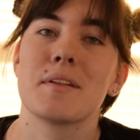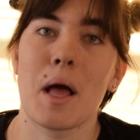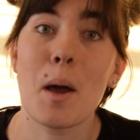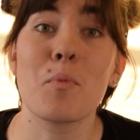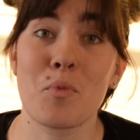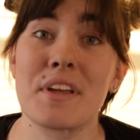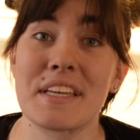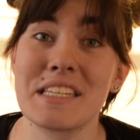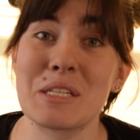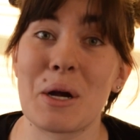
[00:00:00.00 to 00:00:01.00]
I'm
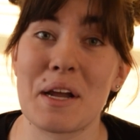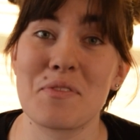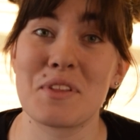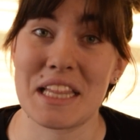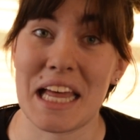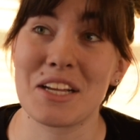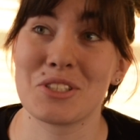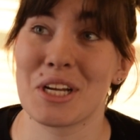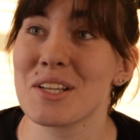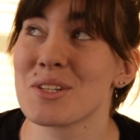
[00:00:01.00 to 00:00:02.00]
really sorry if the light
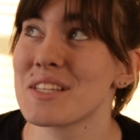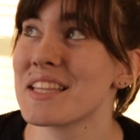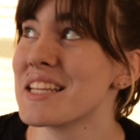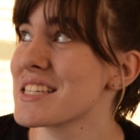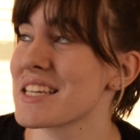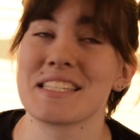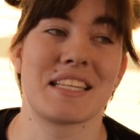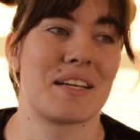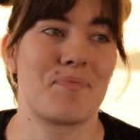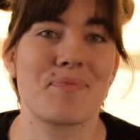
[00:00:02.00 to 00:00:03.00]
changes in this because
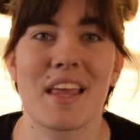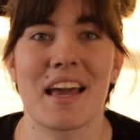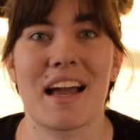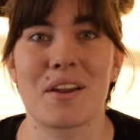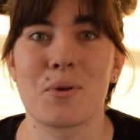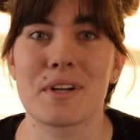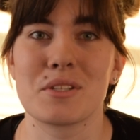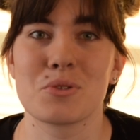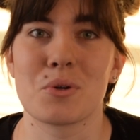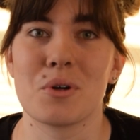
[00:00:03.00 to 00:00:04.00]
I got no
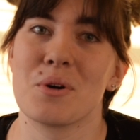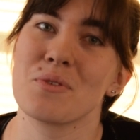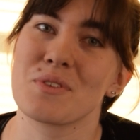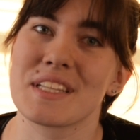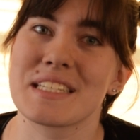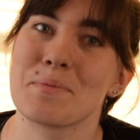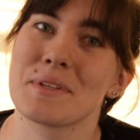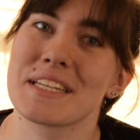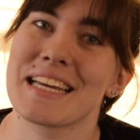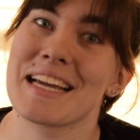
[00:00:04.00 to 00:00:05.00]
control over the time
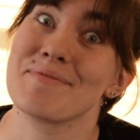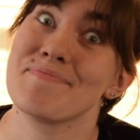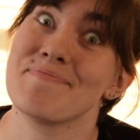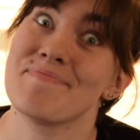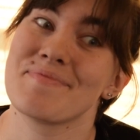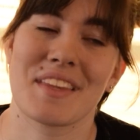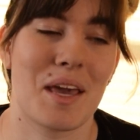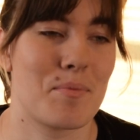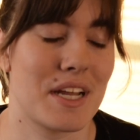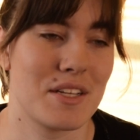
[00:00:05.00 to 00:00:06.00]
of the day.
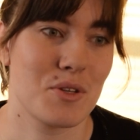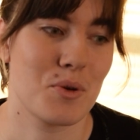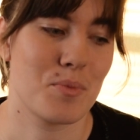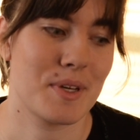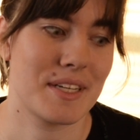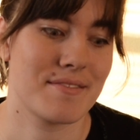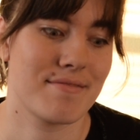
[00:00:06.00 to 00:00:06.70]
Mm, I mean, I do, but